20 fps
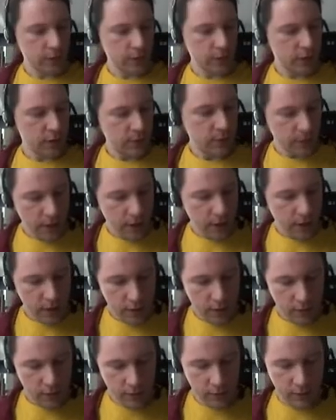The
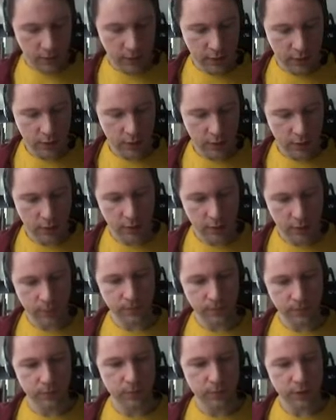way
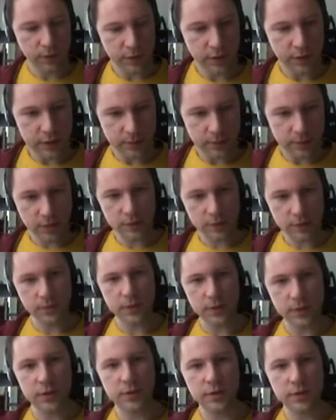the participants of
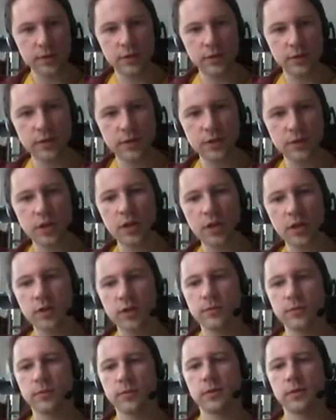this
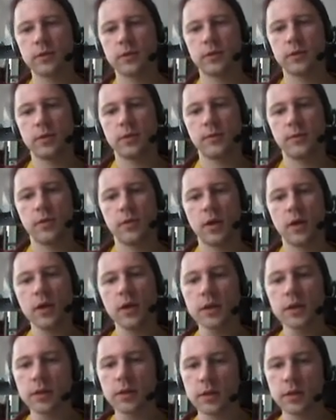challenge were
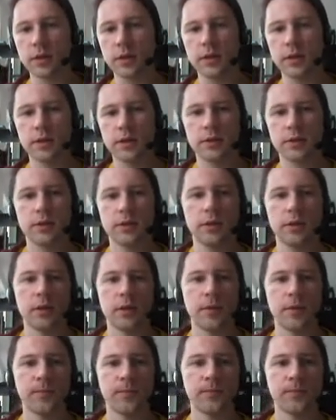ranked is
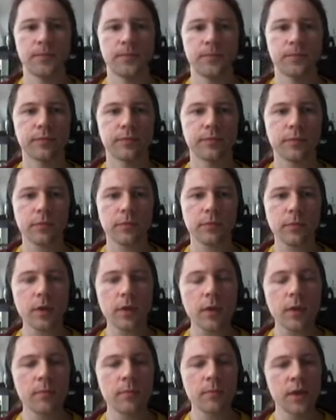
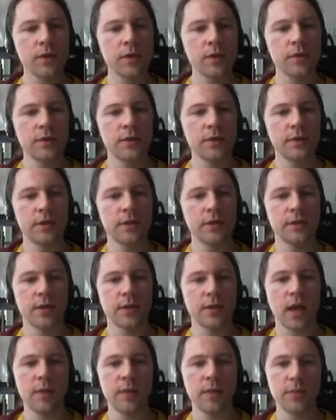by using
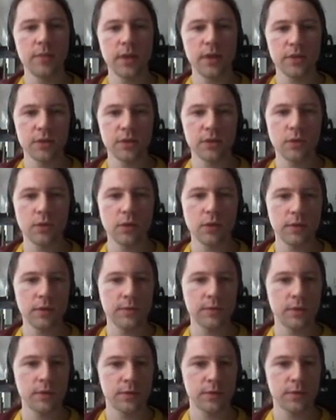this IPS score,
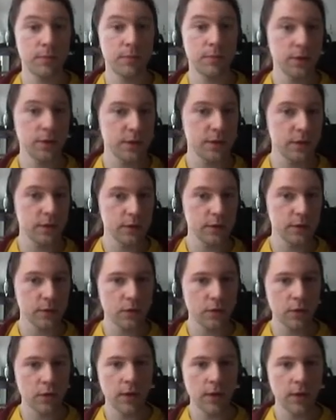inverse propensity
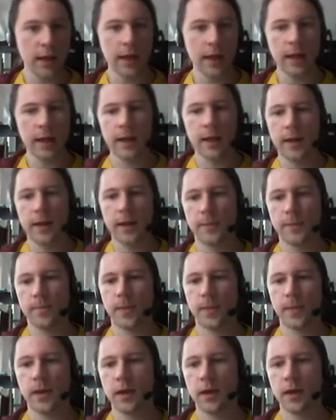score.
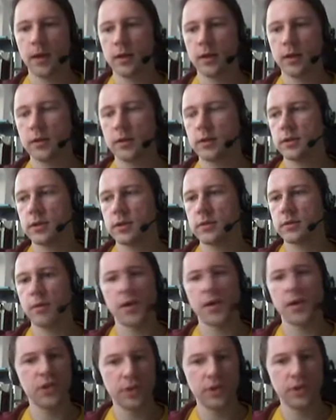And
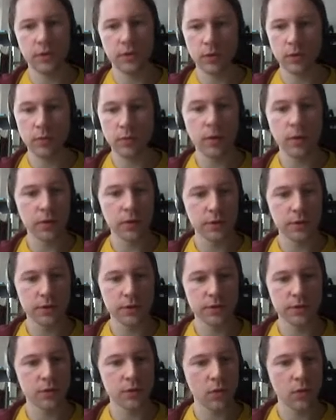I didn't know about
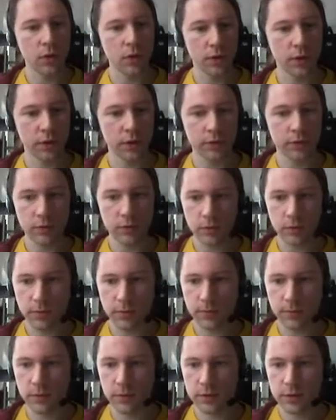this score at all
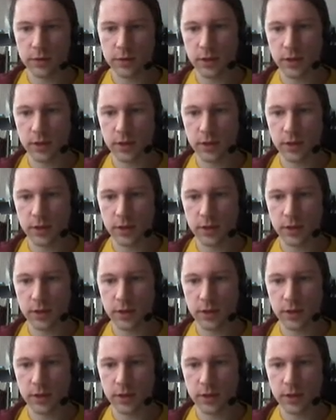before